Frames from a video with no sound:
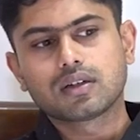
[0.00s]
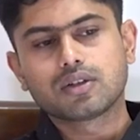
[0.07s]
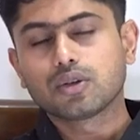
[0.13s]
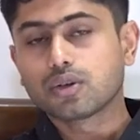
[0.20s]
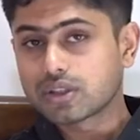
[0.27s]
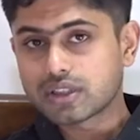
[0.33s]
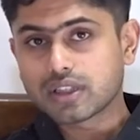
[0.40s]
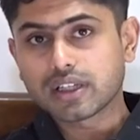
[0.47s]

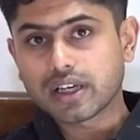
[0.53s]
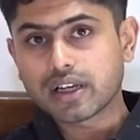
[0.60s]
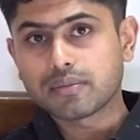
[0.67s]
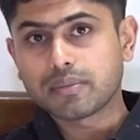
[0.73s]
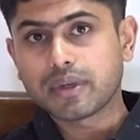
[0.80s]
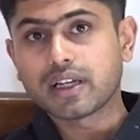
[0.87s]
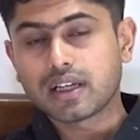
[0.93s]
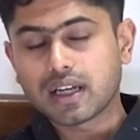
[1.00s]
notes that I
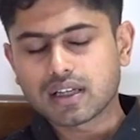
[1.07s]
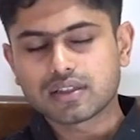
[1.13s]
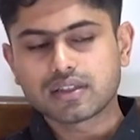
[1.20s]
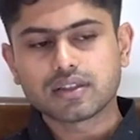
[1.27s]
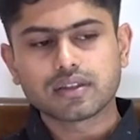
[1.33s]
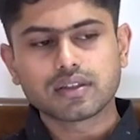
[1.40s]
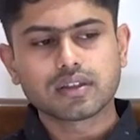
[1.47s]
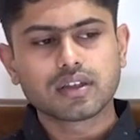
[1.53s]
had made last
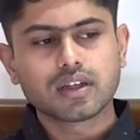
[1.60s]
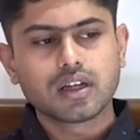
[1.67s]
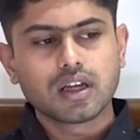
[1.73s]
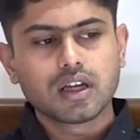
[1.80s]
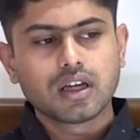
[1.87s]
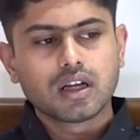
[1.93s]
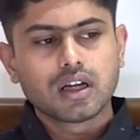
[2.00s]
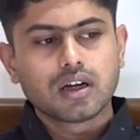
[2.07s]
year.
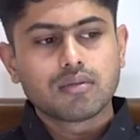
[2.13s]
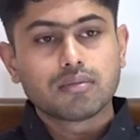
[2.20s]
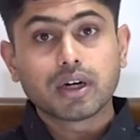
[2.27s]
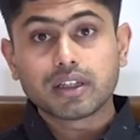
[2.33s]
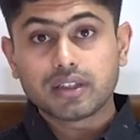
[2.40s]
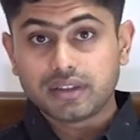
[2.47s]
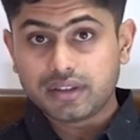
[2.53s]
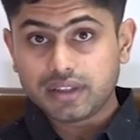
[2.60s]

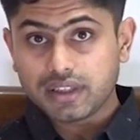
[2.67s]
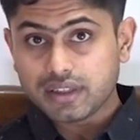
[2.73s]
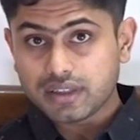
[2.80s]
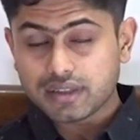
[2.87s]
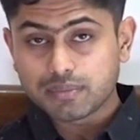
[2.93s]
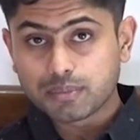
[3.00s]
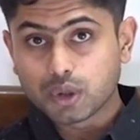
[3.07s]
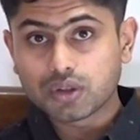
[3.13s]
But
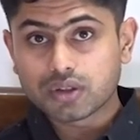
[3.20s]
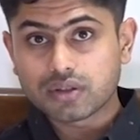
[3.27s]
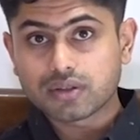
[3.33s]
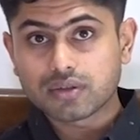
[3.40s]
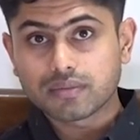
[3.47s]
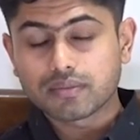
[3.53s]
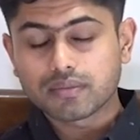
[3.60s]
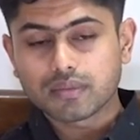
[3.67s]
these
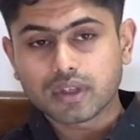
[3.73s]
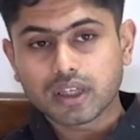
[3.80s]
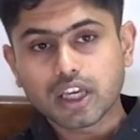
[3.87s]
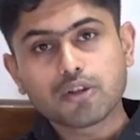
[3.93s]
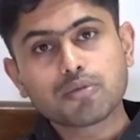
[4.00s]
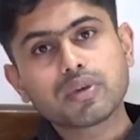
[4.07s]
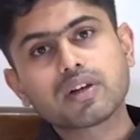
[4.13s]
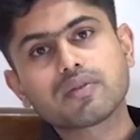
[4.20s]
books
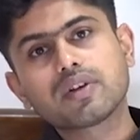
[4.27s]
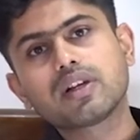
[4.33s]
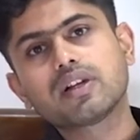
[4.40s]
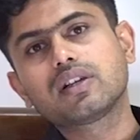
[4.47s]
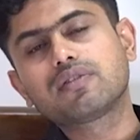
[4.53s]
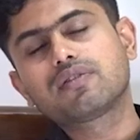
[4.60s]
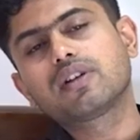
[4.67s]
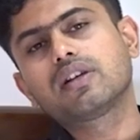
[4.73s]
gave me a very
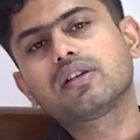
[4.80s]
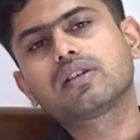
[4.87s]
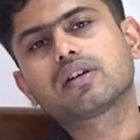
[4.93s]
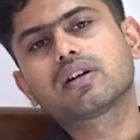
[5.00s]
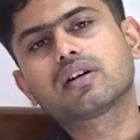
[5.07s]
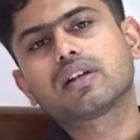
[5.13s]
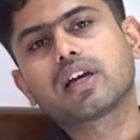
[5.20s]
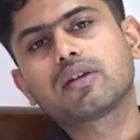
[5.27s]
different
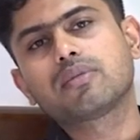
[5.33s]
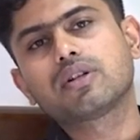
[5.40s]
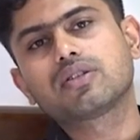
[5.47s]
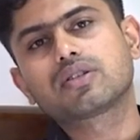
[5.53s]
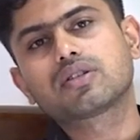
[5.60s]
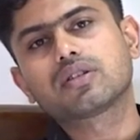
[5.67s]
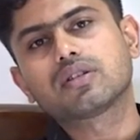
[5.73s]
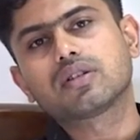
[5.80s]

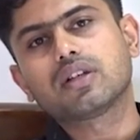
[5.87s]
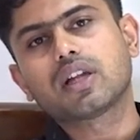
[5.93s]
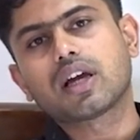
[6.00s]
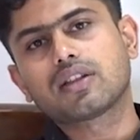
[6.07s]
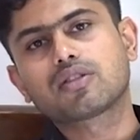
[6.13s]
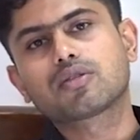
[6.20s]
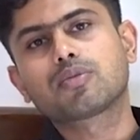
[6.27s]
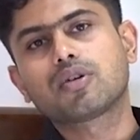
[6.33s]
dimension in
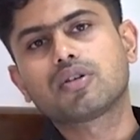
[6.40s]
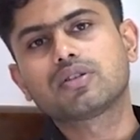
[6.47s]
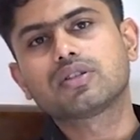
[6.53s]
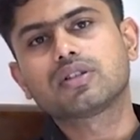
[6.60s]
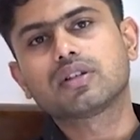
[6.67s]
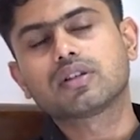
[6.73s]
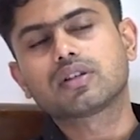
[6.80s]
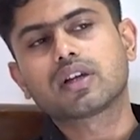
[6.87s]

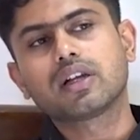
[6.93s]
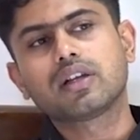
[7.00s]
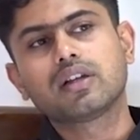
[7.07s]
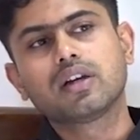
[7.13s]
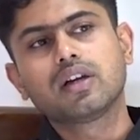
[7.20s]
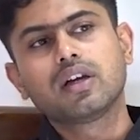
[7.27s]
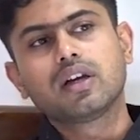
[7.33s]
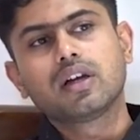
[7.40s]
anthropology,
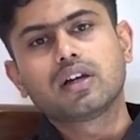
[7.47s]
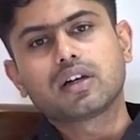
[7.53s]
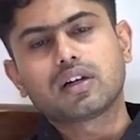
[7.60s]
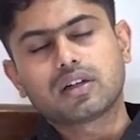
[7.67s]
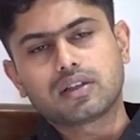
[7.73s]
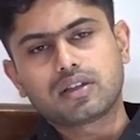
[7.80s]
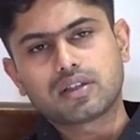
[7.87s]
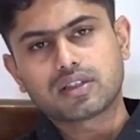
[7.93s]
right?
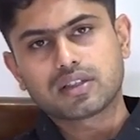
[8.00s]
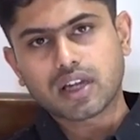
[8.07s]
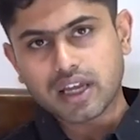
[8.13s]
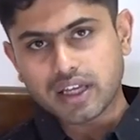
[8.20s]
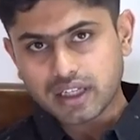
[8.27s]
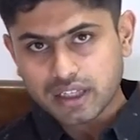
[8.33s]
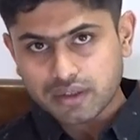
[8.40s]
The style